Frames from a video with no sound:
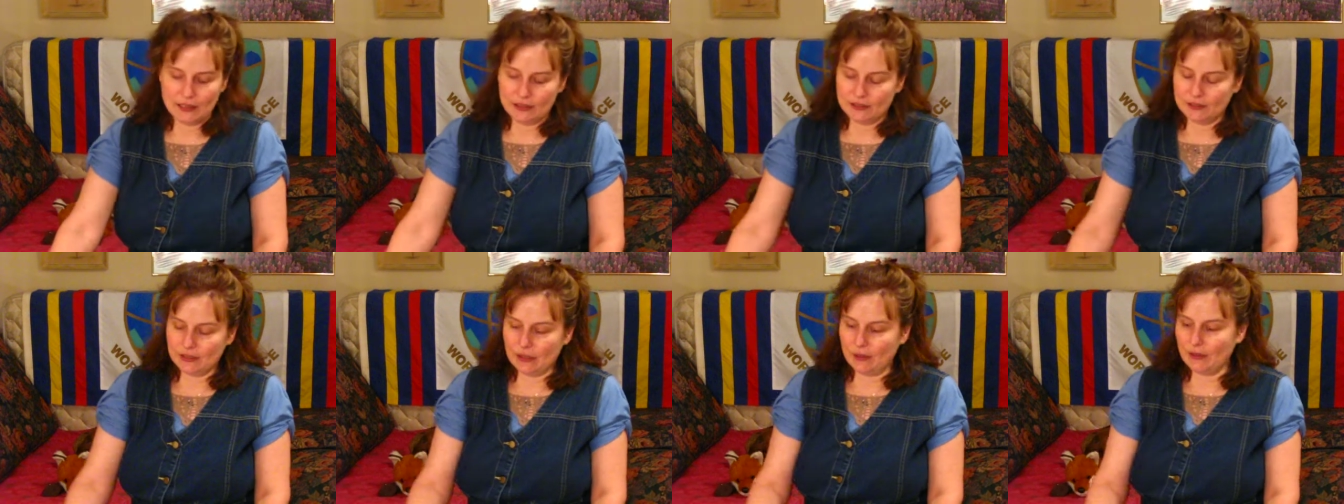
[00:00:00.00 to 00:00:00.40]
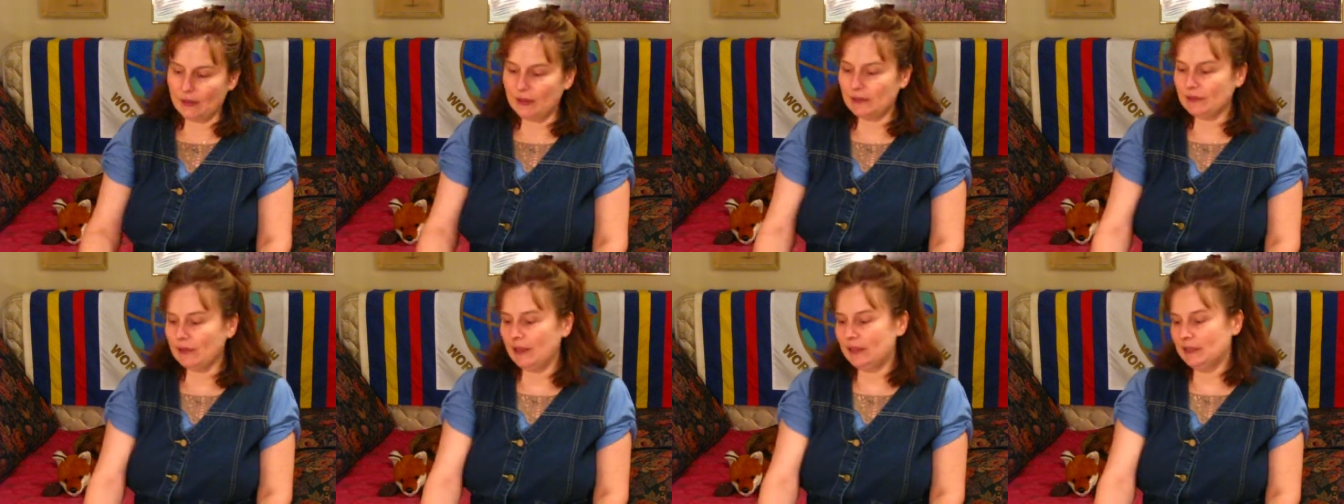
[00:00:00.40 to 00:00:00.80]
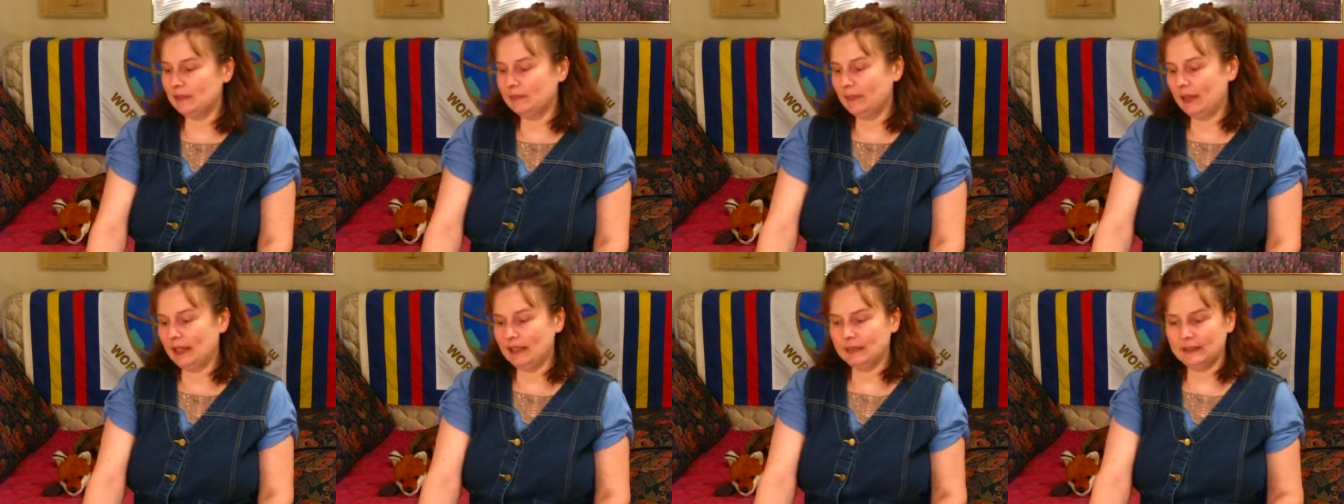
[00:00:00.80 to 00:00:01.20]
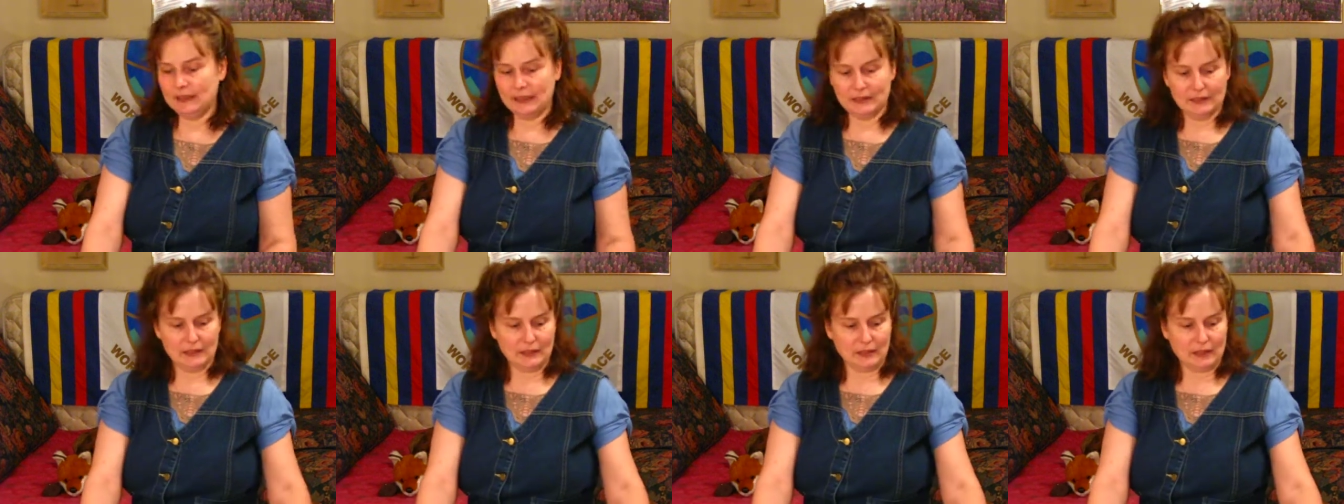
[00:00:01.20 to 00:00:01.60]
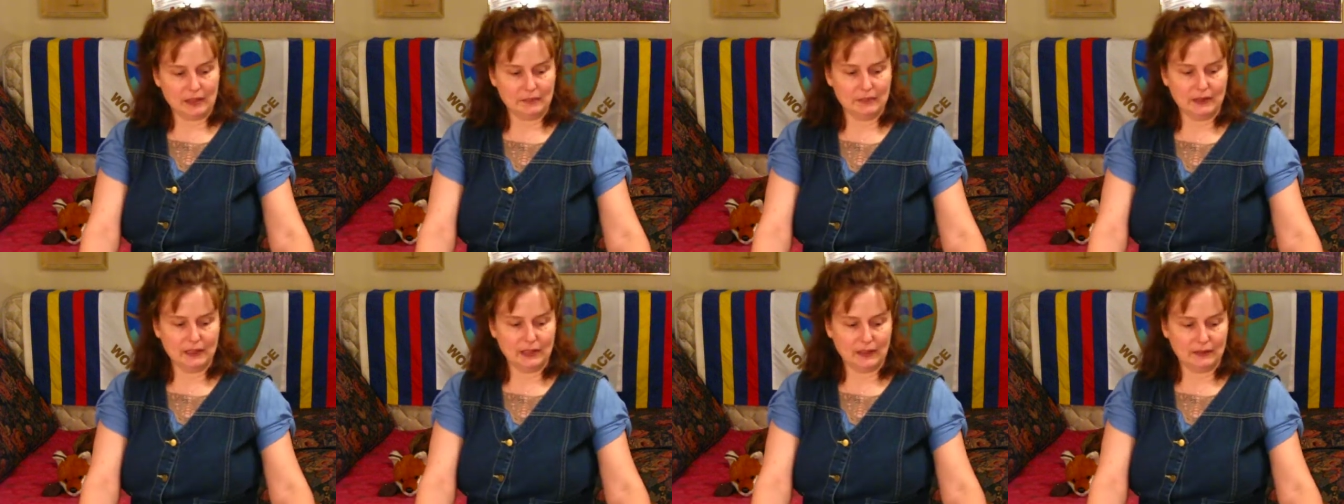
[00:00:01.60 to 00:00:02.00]
So a lot of my ideas are
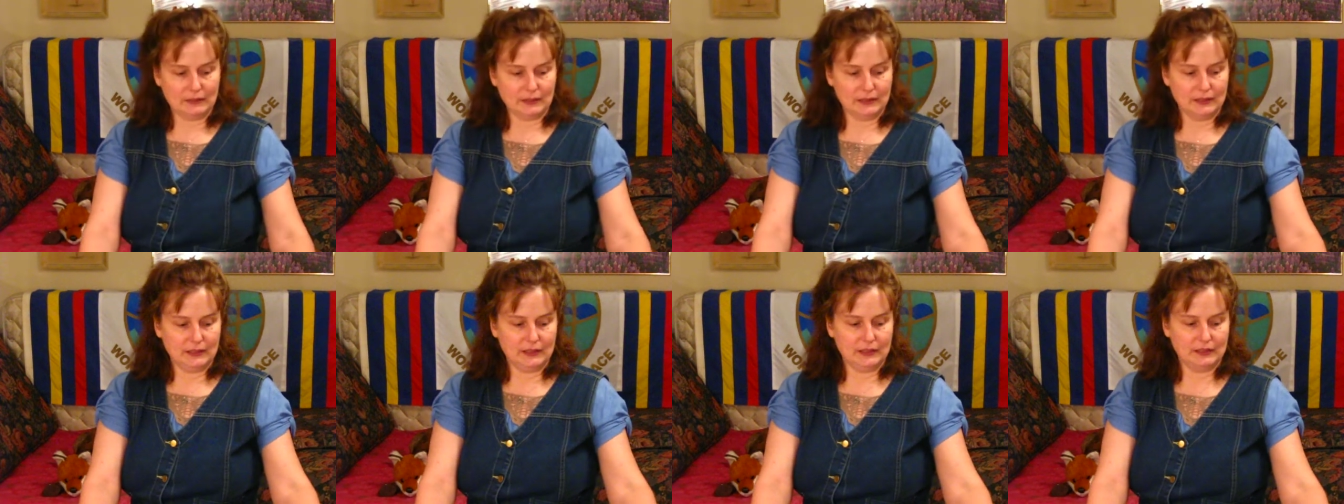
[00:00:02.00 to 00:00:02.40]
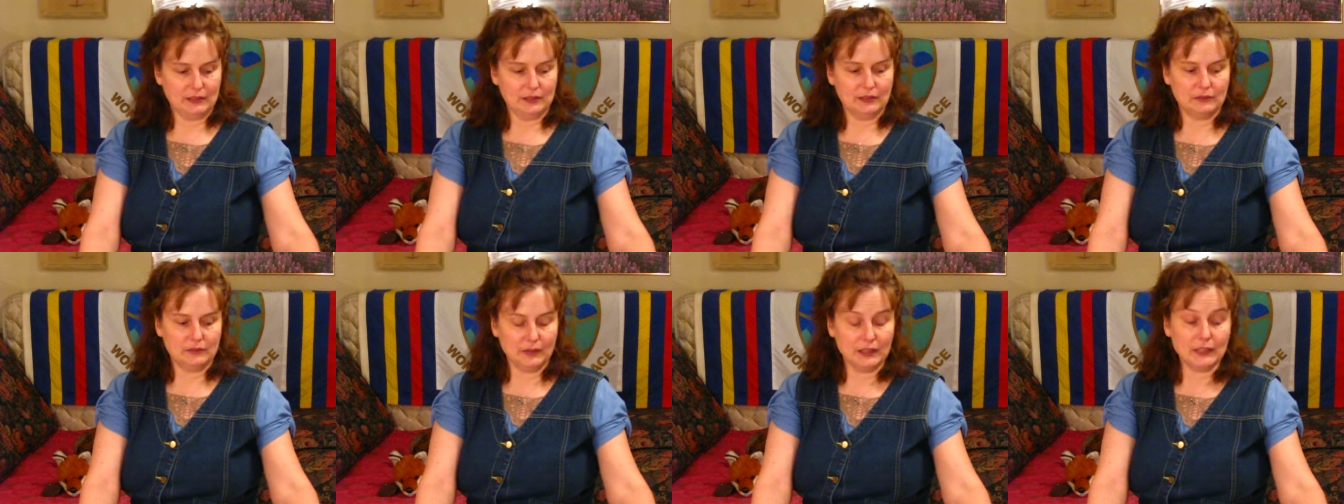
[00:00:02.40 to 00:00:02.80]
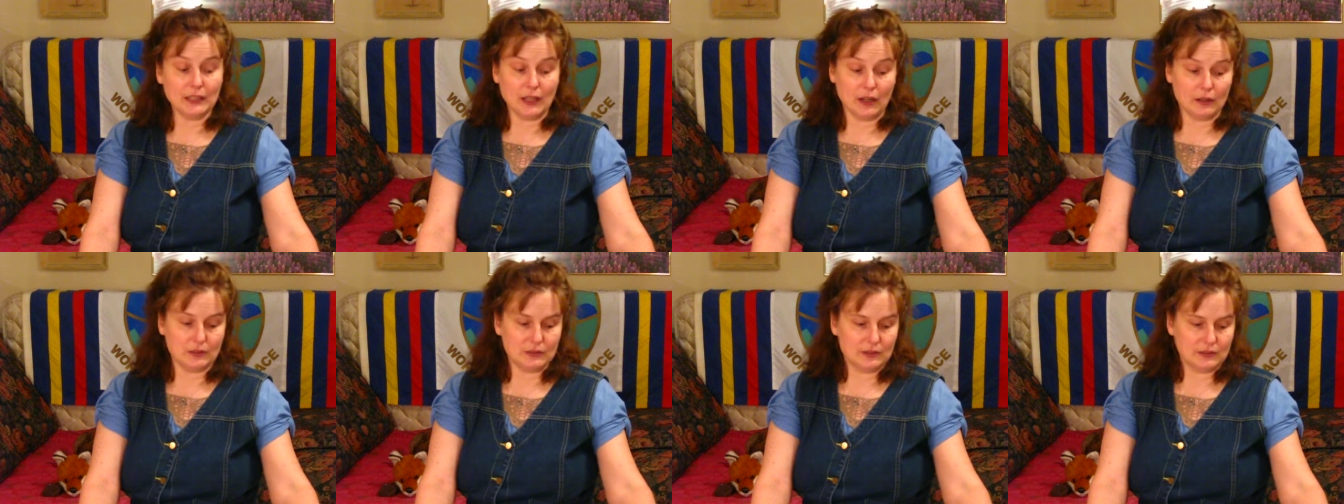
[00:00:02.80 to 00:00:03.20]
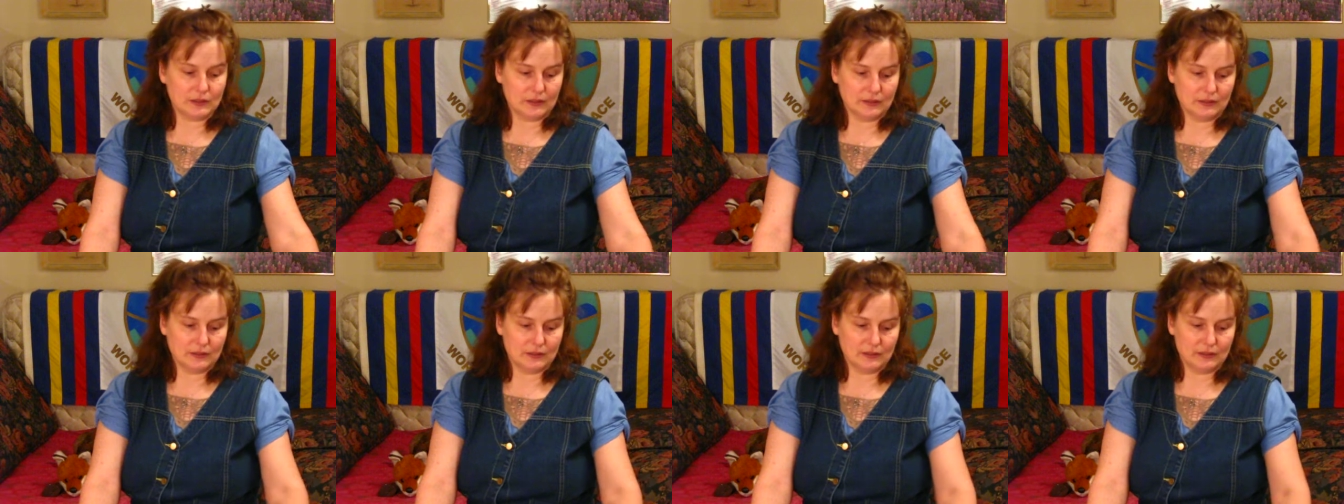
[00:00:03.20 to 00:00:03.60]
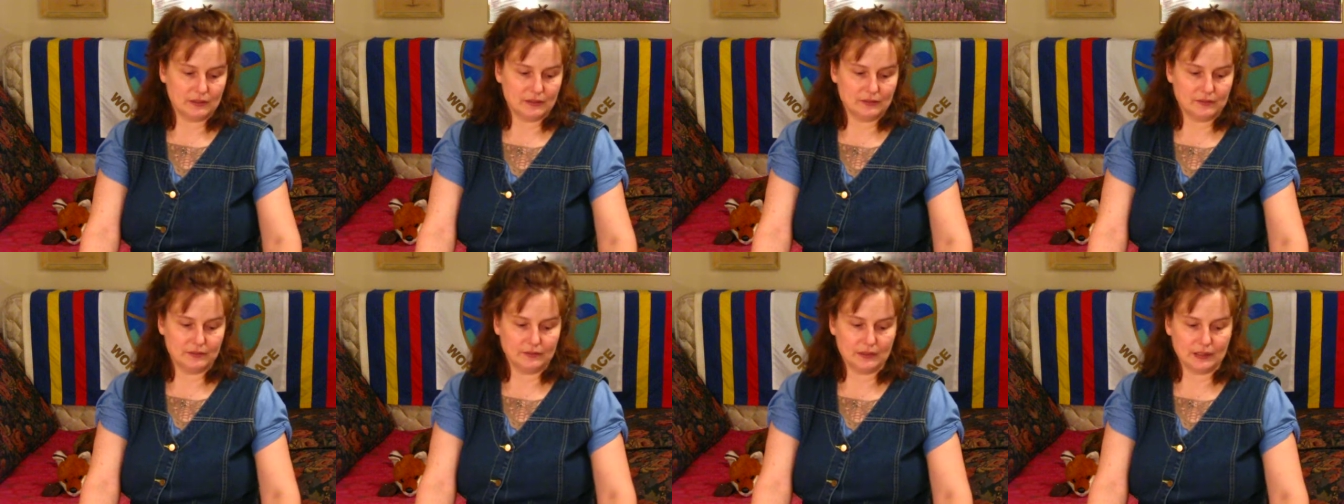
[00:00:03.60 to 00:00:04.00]
coming out in these videos,
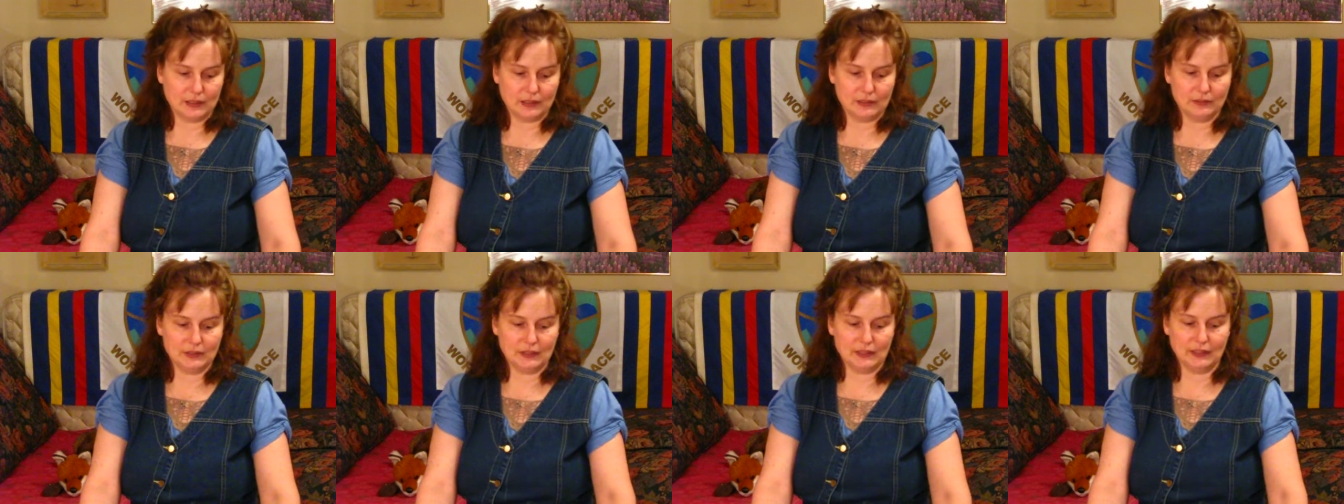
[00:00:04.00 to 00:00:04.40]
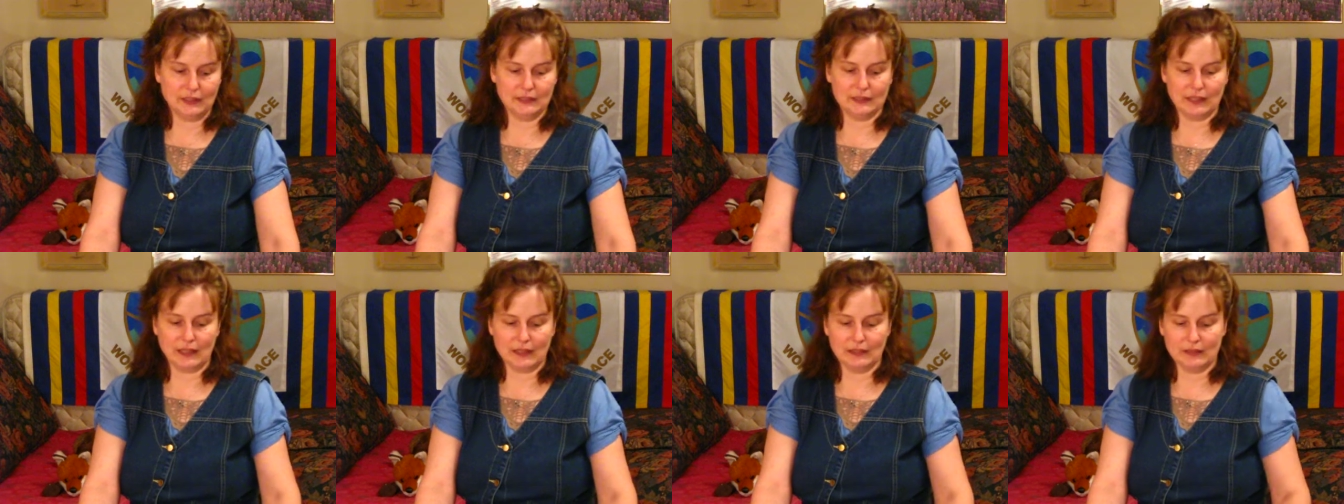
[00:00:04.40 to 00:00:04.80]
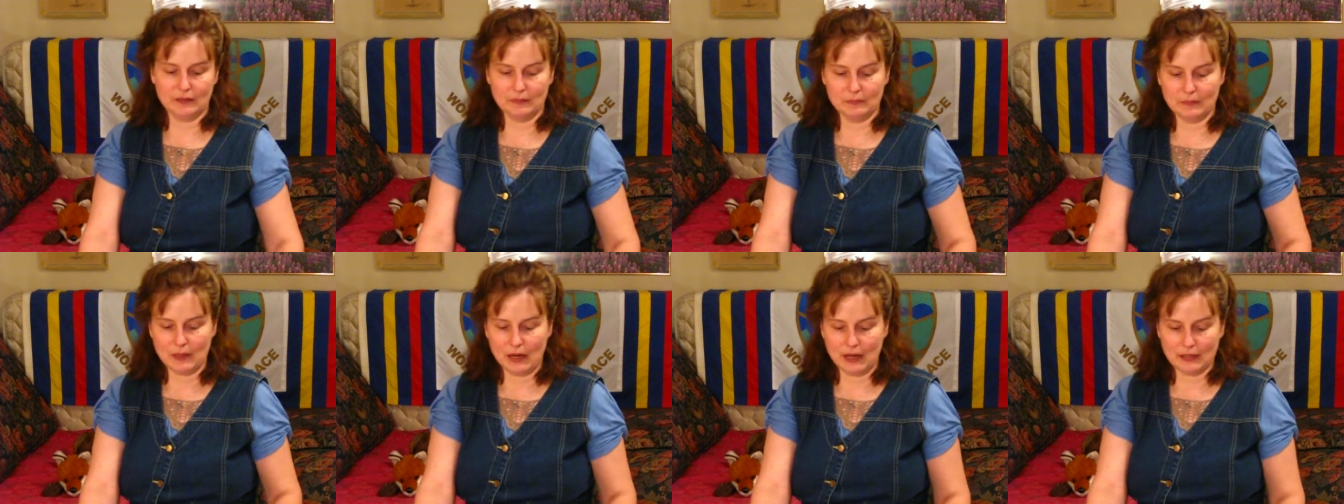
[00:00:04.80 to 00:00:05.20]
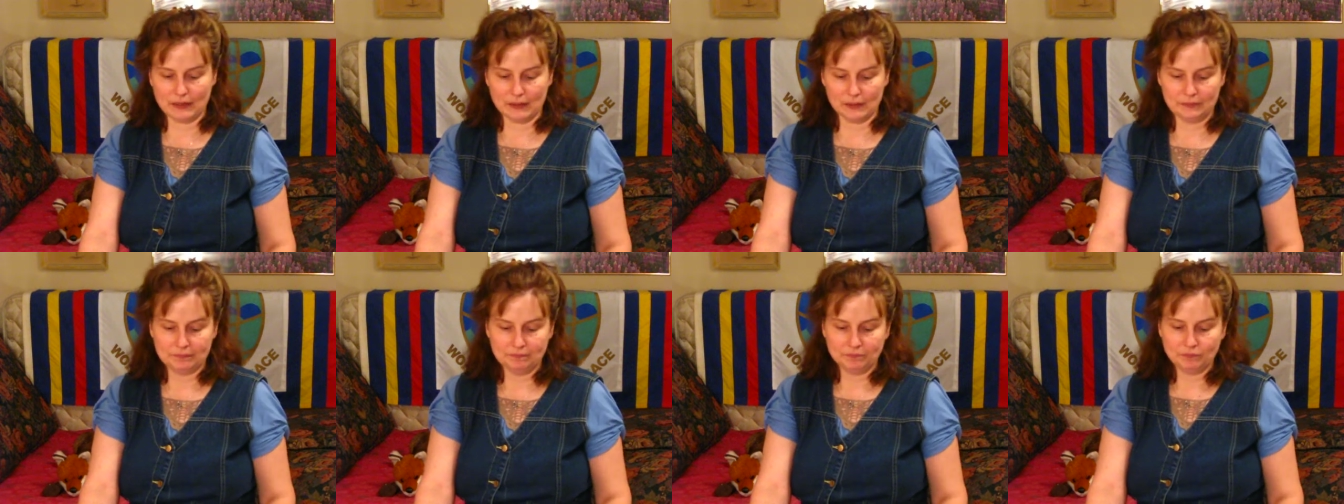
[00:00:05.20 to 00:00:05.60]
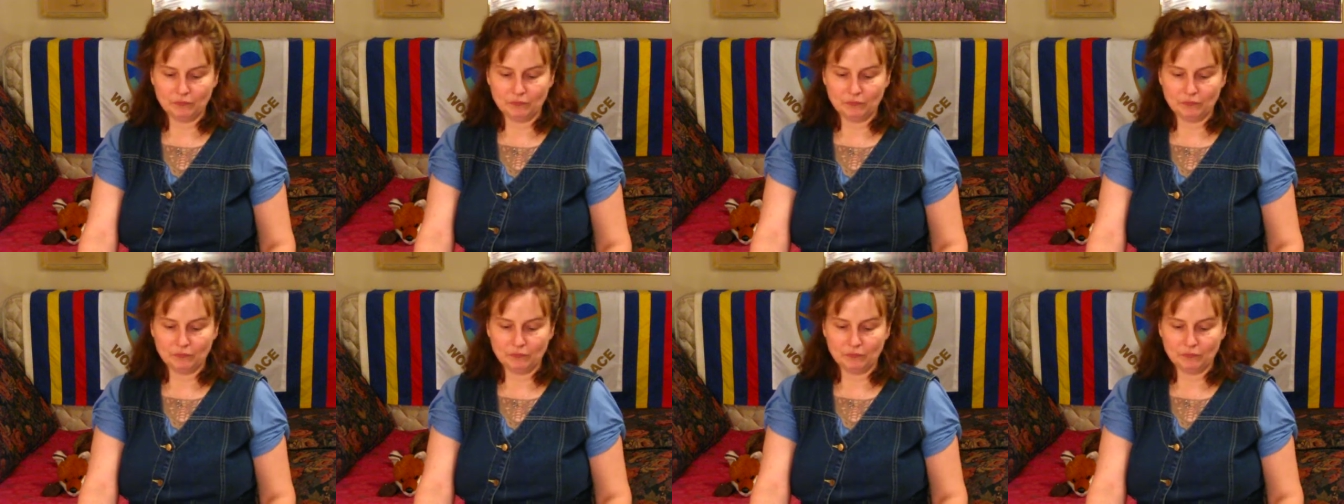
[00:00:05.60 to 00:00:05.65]
including the entire model.